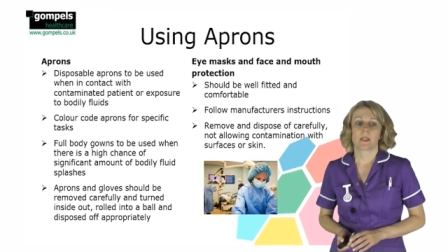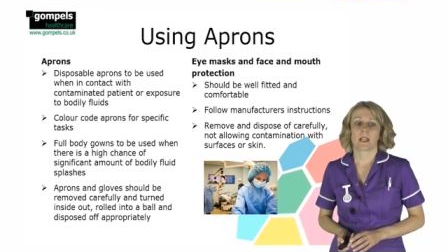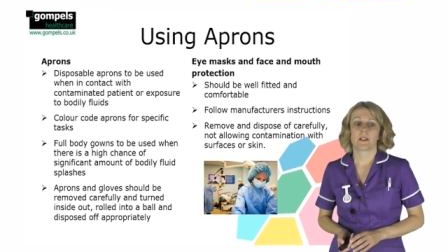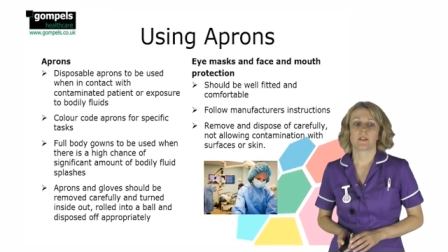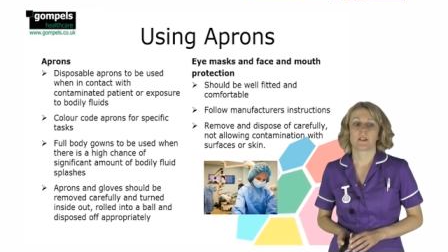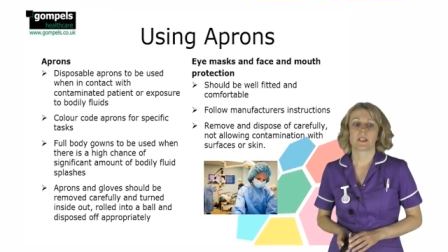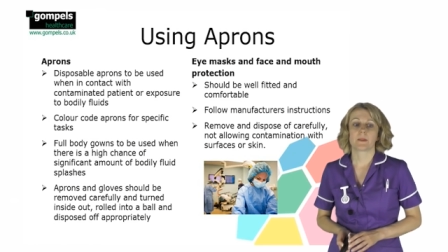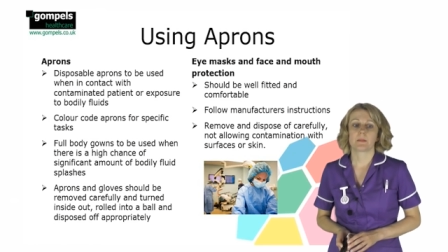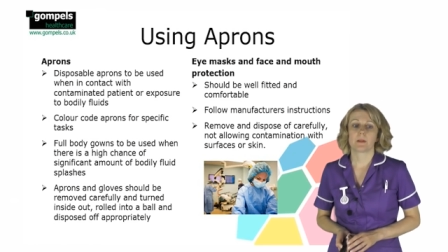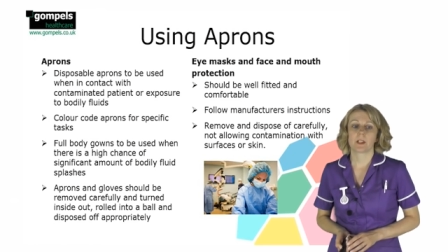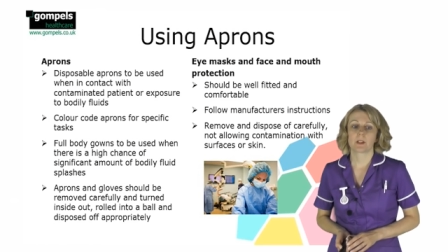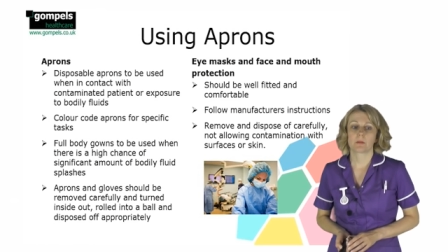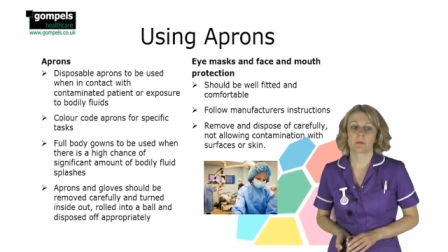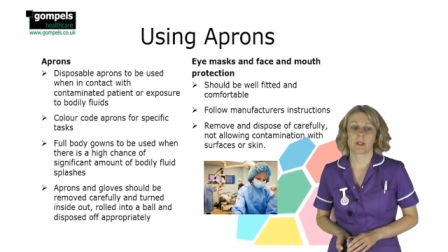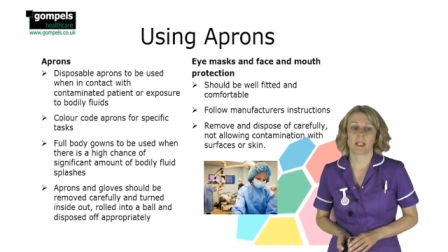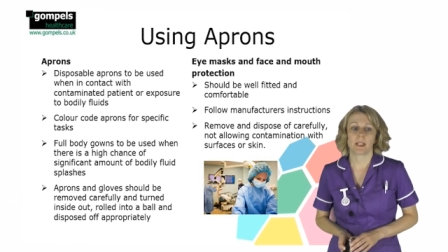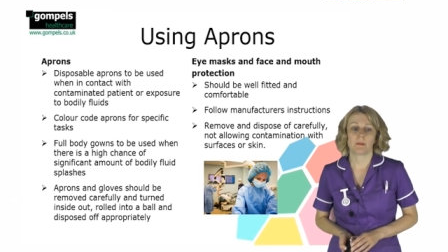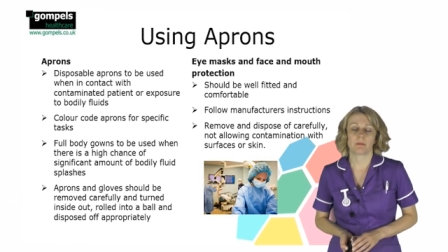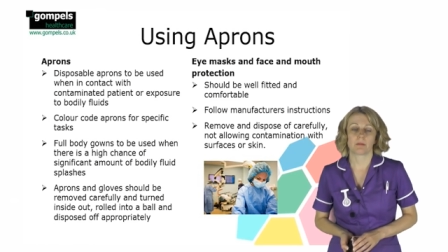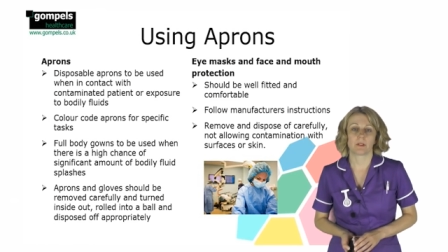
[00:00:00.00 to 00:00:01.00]
and disposable
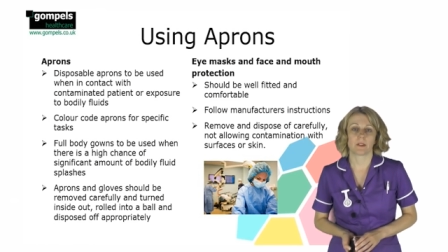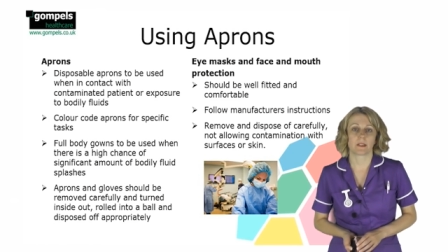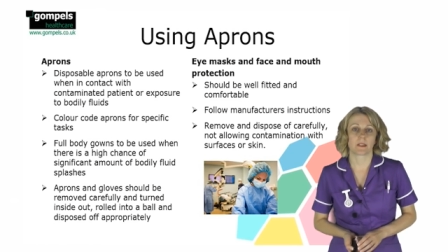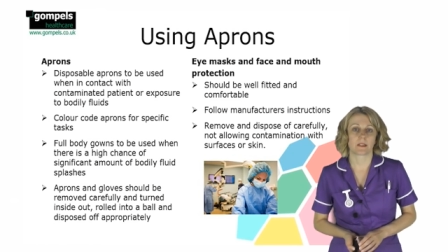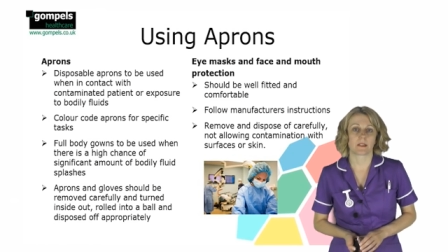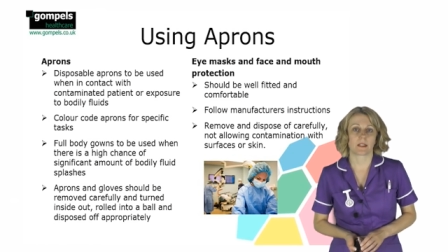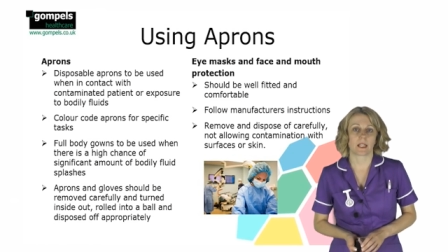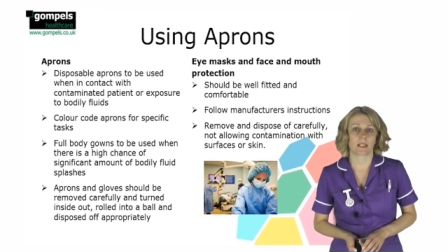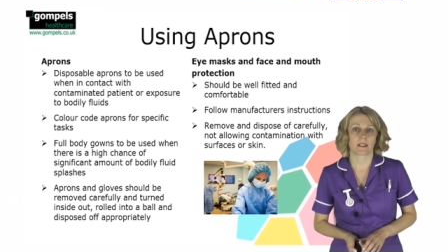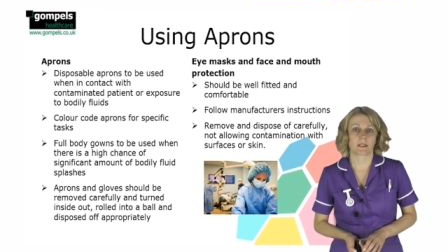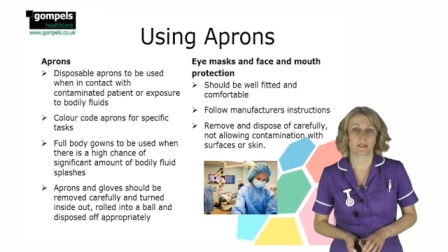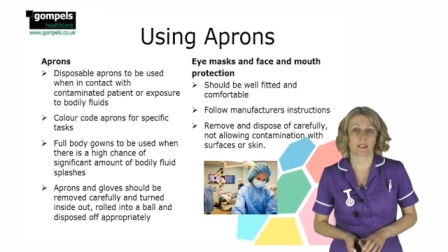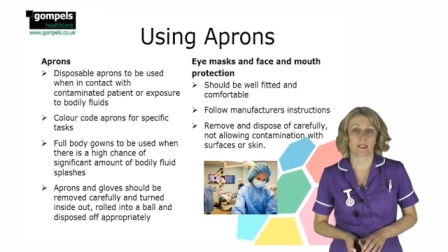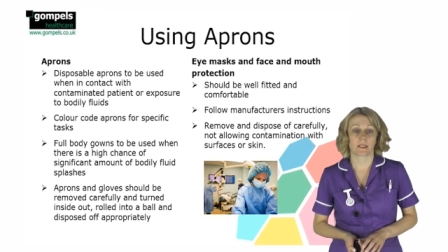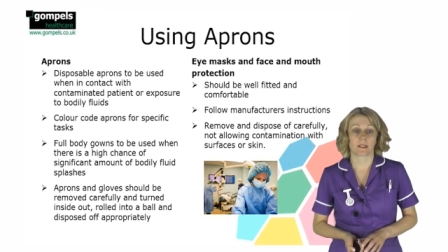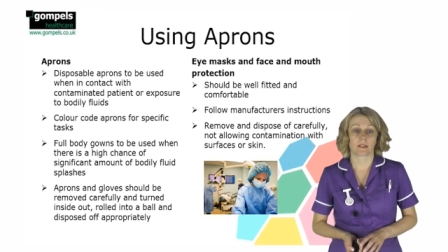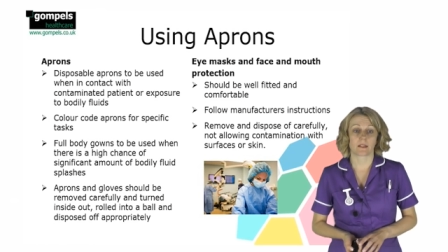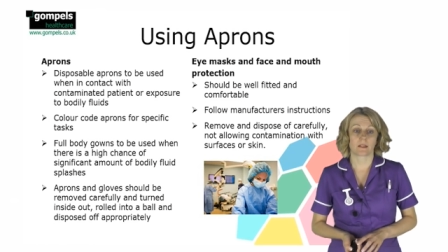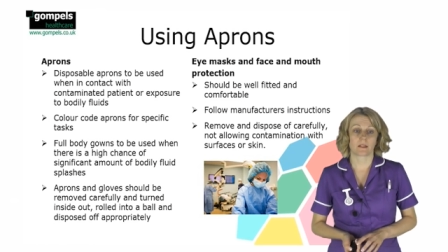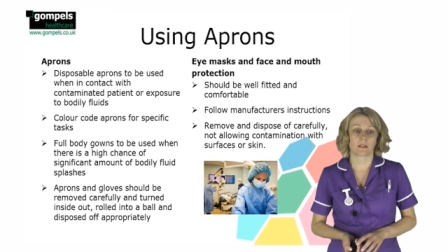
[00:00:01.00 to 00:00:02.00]
aprons
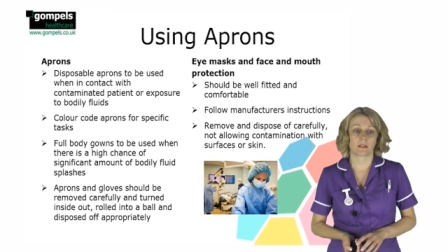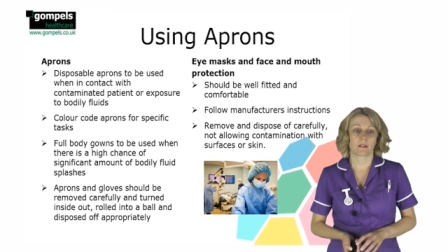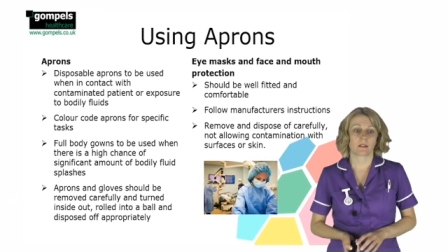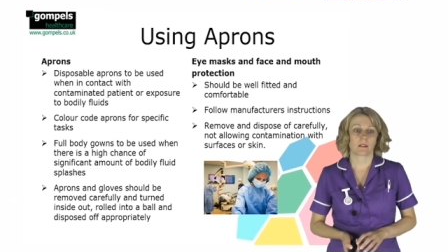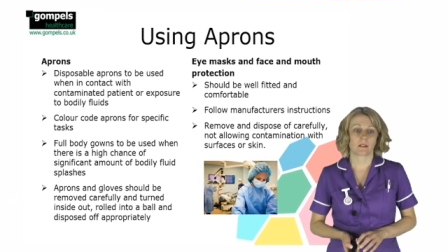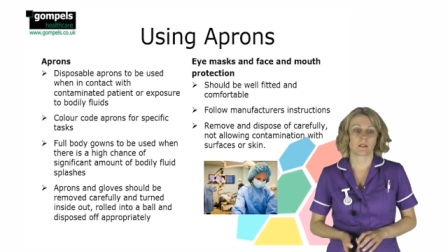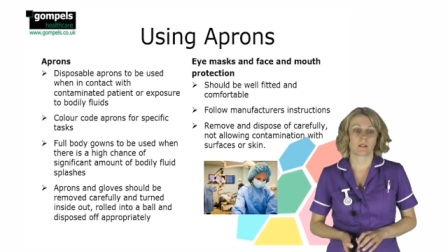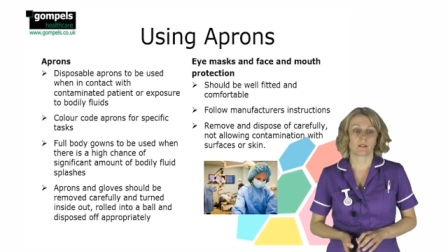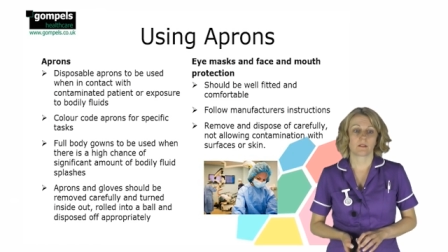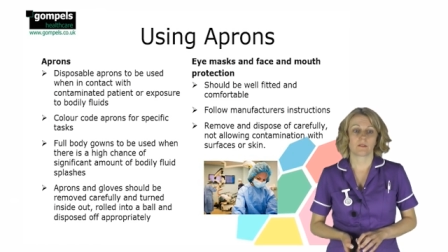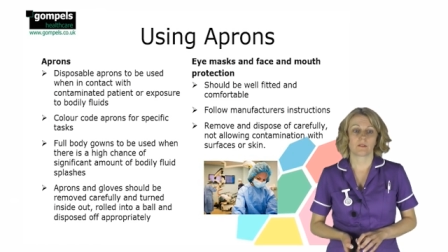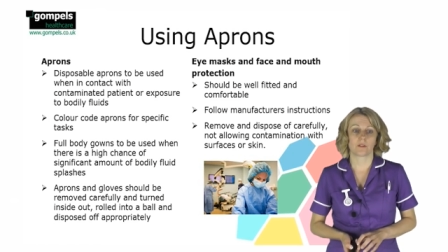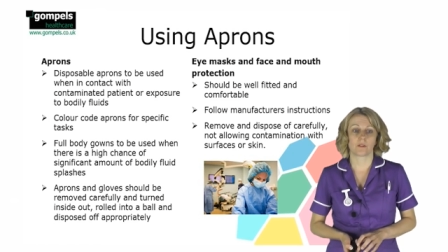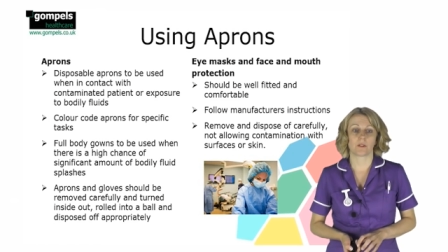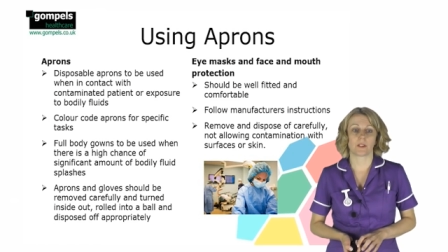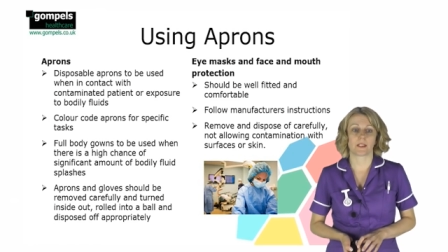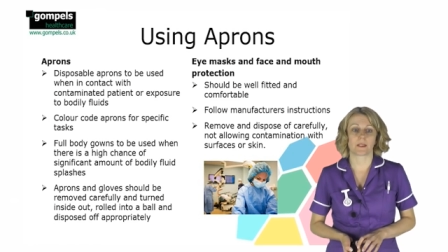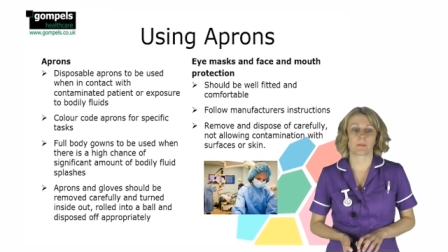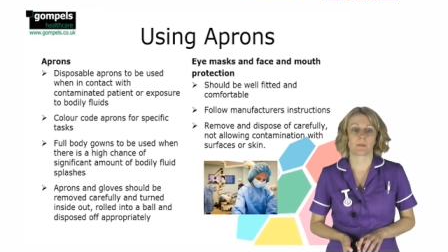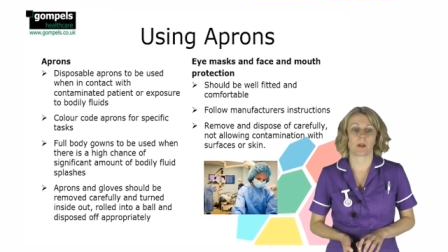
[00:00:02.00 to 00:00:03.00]
exist for
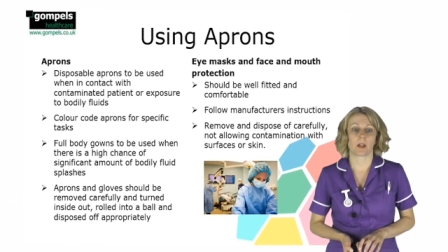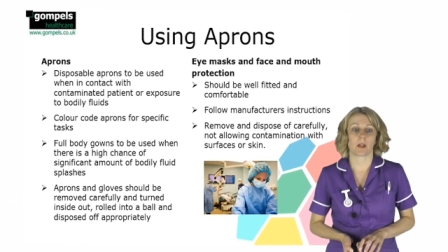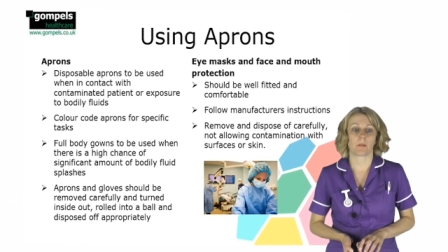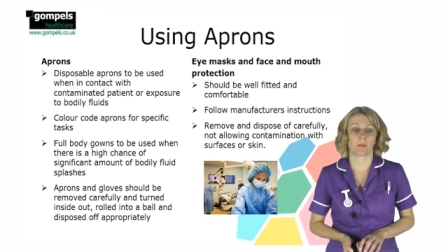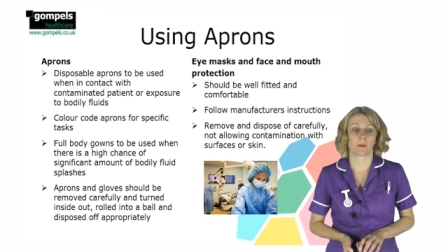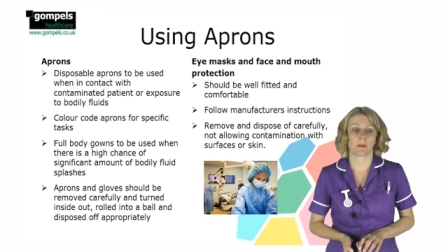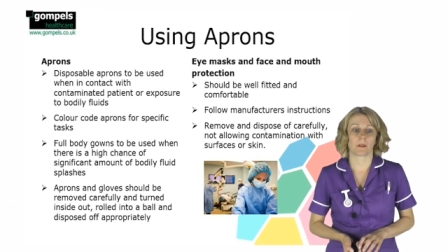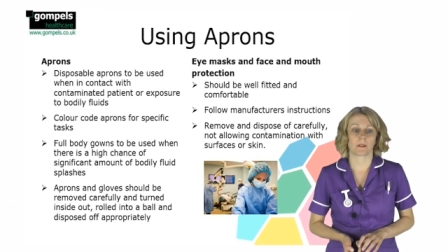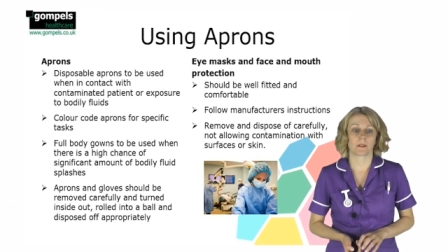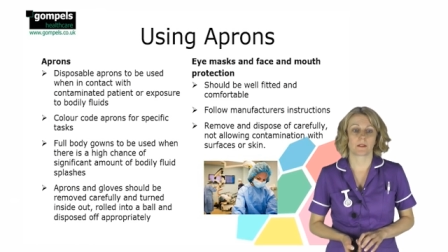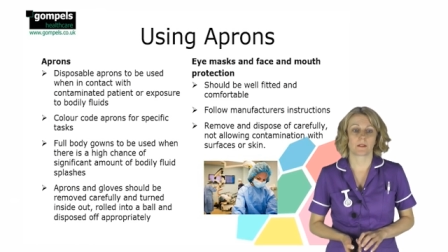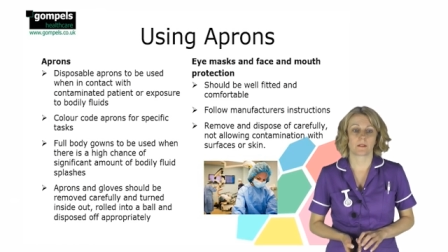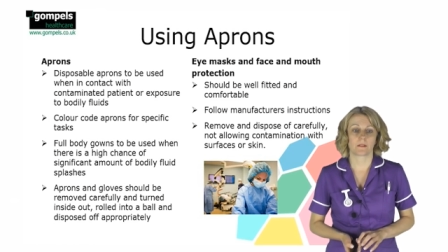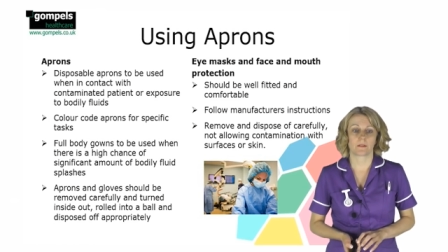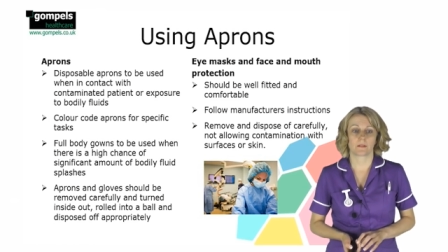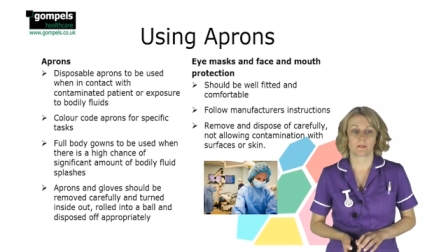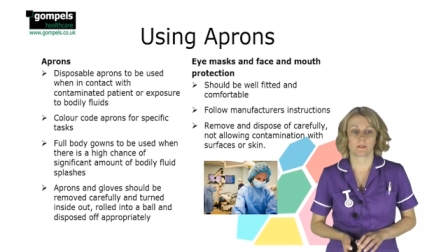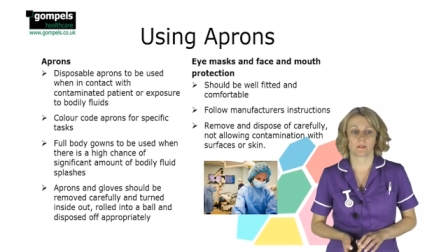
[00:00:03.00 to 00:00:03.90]
this purpose.